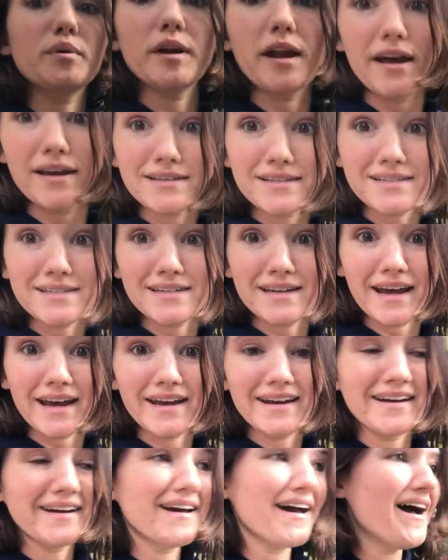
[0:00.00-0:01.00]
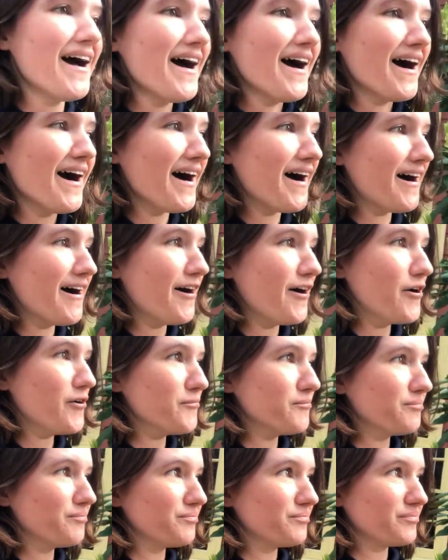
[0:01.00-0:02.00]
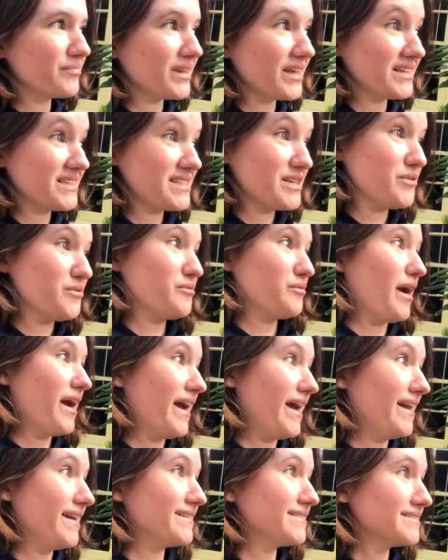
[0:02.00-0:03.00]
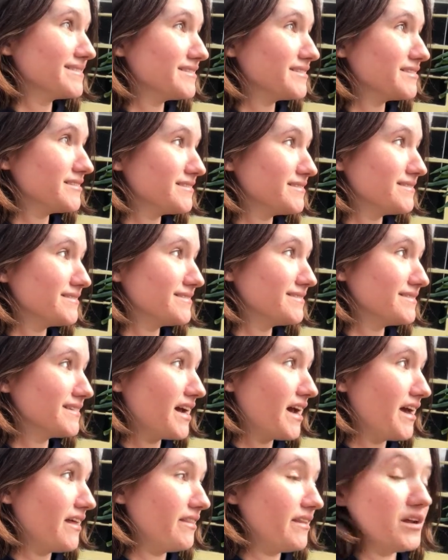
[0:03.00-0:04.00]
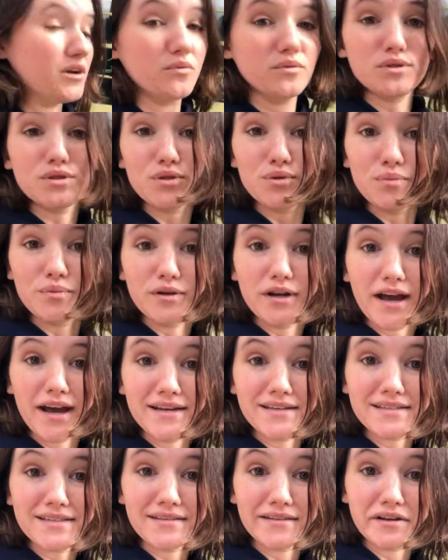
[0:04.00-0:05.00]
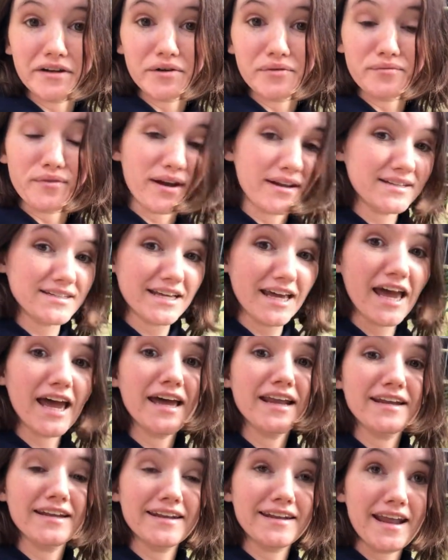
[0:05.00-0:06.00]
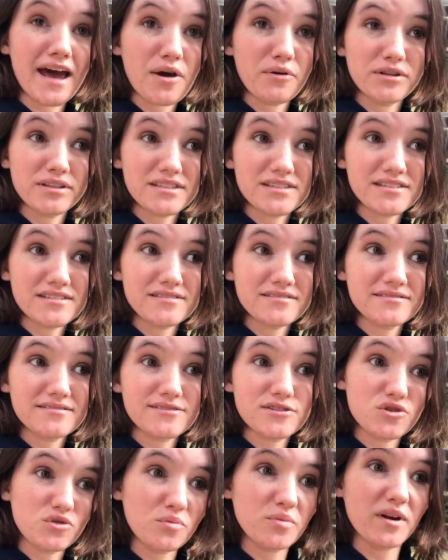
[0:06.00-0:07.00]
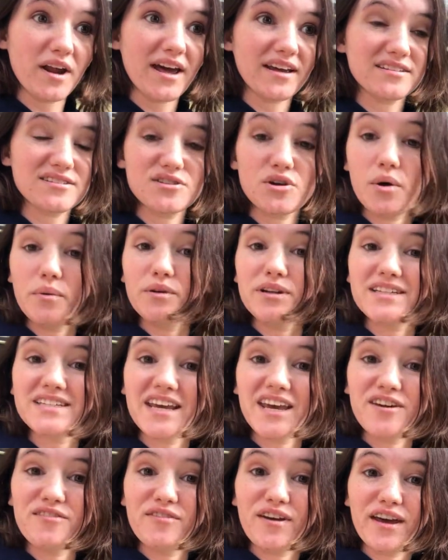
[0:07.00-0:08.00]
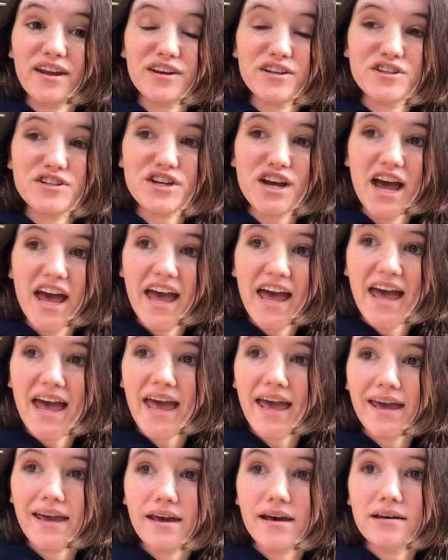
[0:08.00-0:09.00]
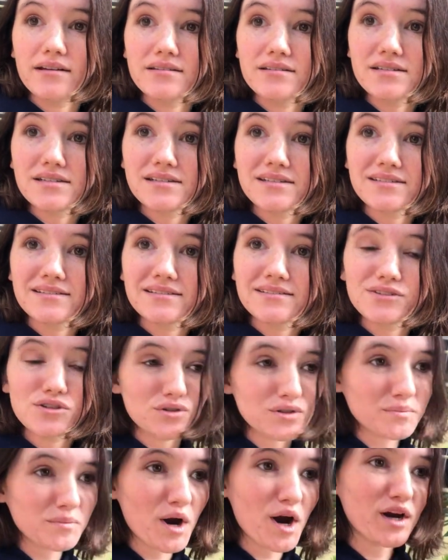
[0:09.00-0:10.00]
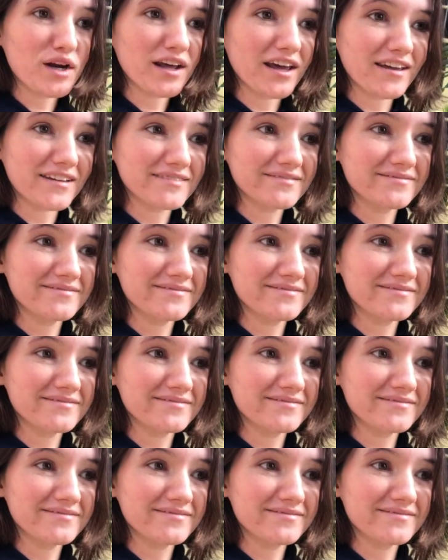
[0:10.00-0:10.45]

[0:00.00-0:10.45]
nice today. It did rain, and then it was super nice, and then it rained again, and now it's super nice. So I'm gonna take advantage and do some gardening.